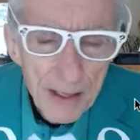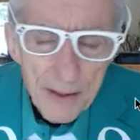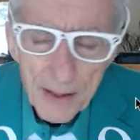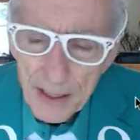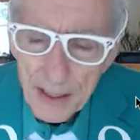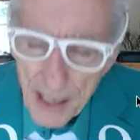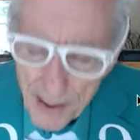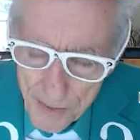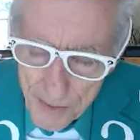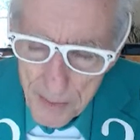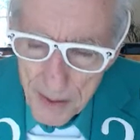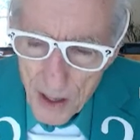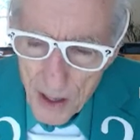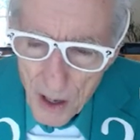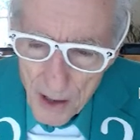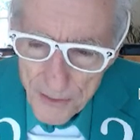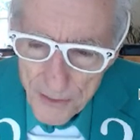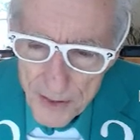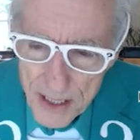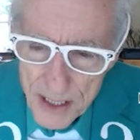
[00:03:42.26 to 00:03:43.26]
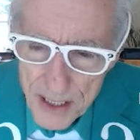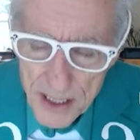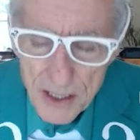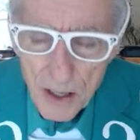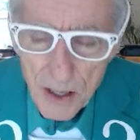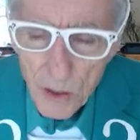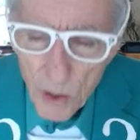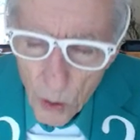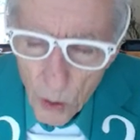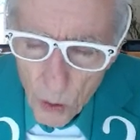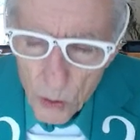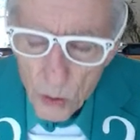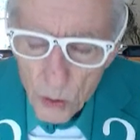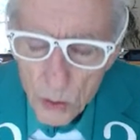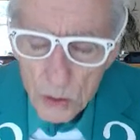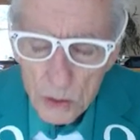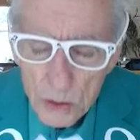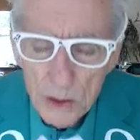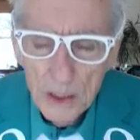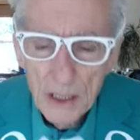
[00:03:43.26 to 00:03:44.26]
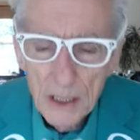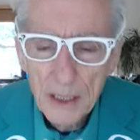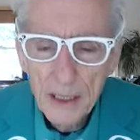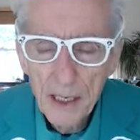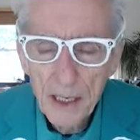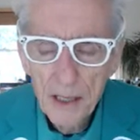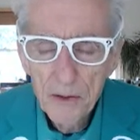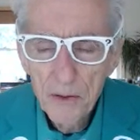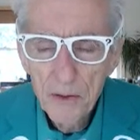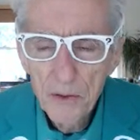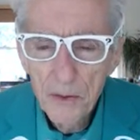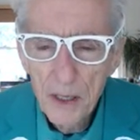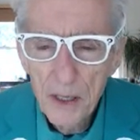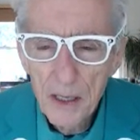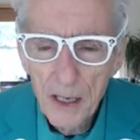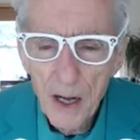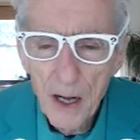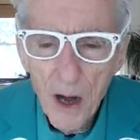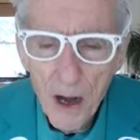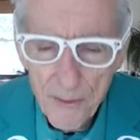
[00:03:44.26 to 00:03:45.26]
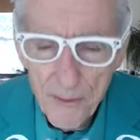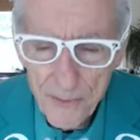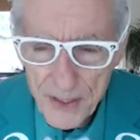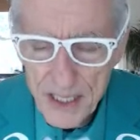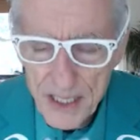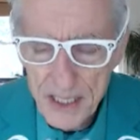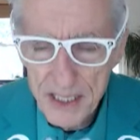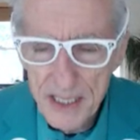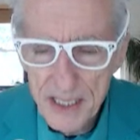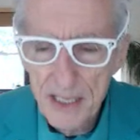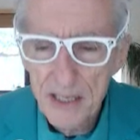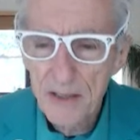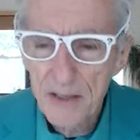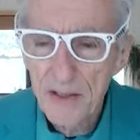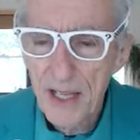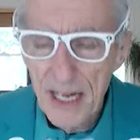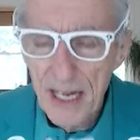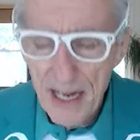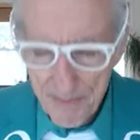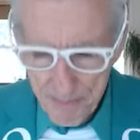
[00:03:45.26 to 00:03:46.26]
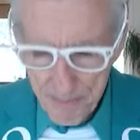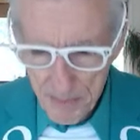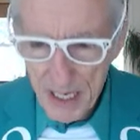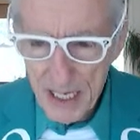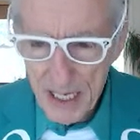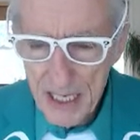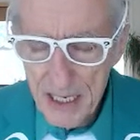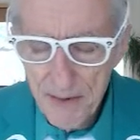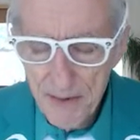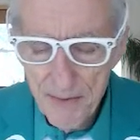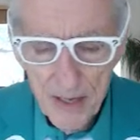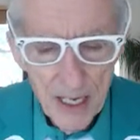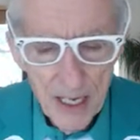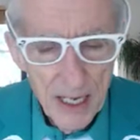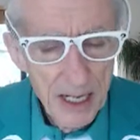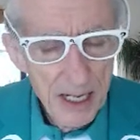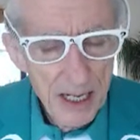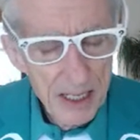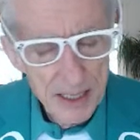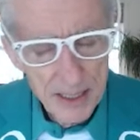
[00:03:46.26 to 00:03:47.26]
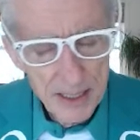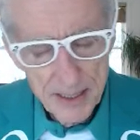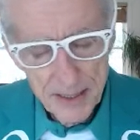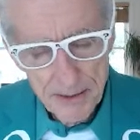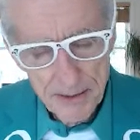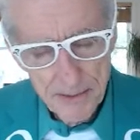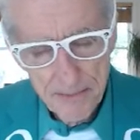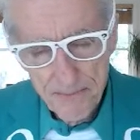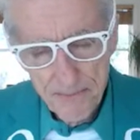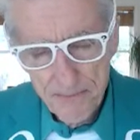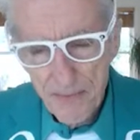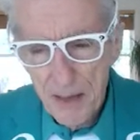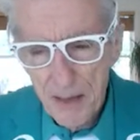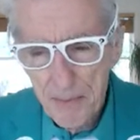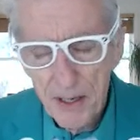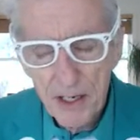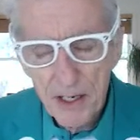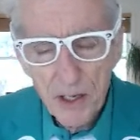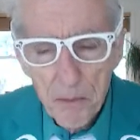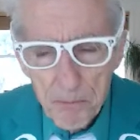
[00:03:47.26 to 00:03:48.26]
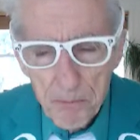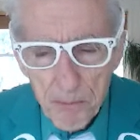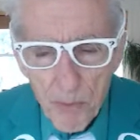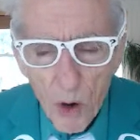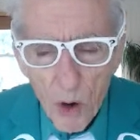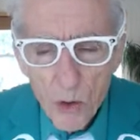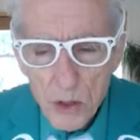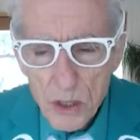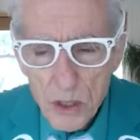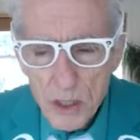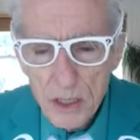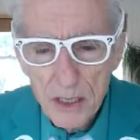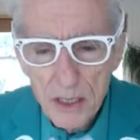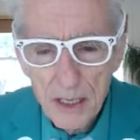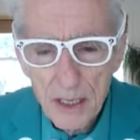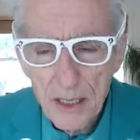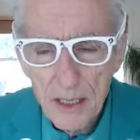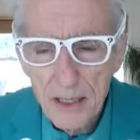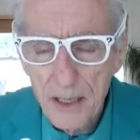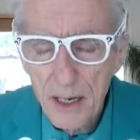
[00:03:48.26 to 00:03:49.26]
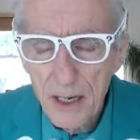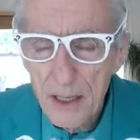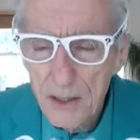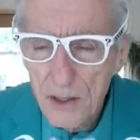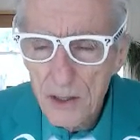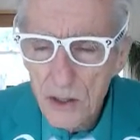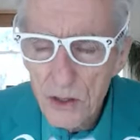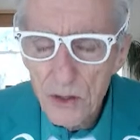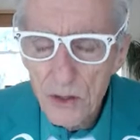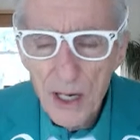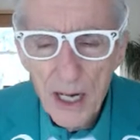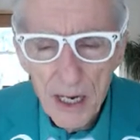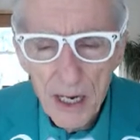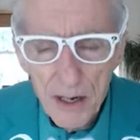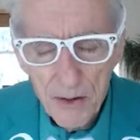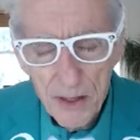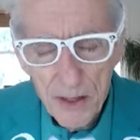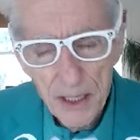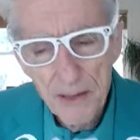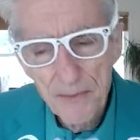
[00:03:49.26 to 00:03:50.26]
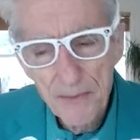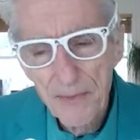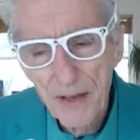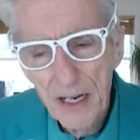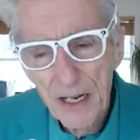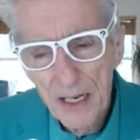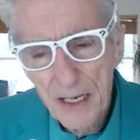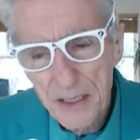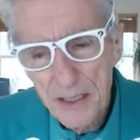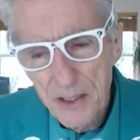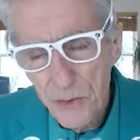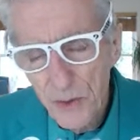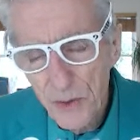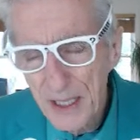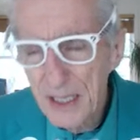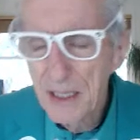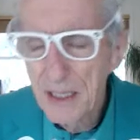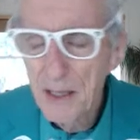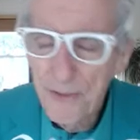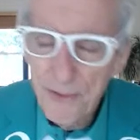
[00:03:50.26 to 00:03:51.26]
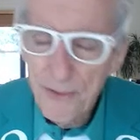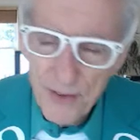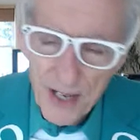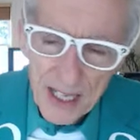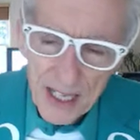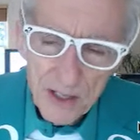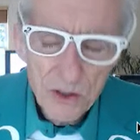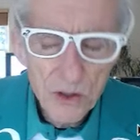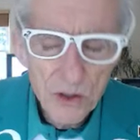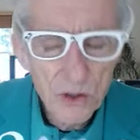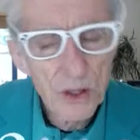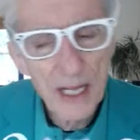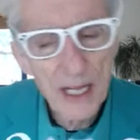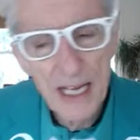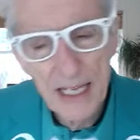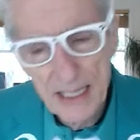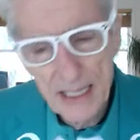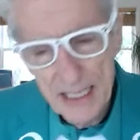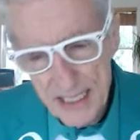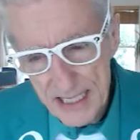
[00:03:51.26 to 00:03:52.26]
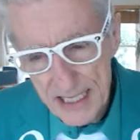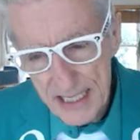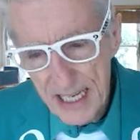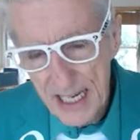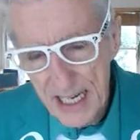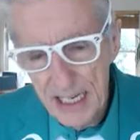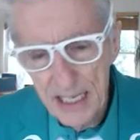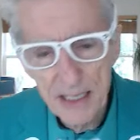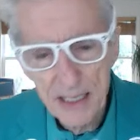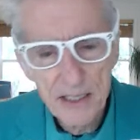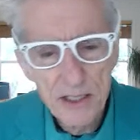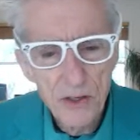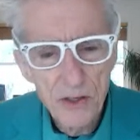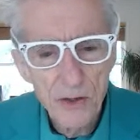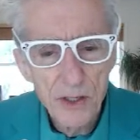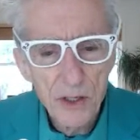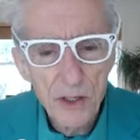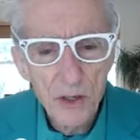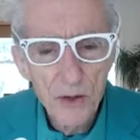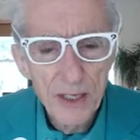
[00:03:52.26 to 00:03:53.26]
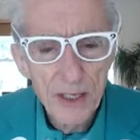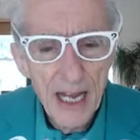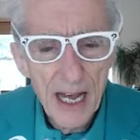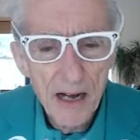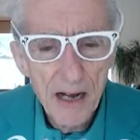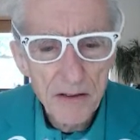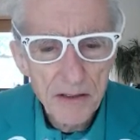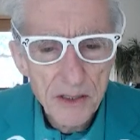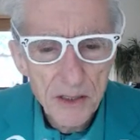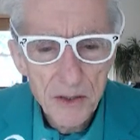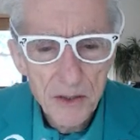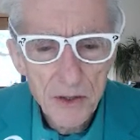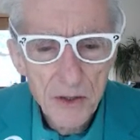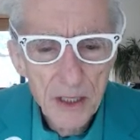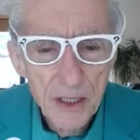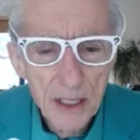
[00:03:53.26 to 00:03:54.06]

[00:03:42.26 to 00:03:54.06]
government offices, the local, you know, offices here that have money. But the most in your area is really the federal and the state. So you go down to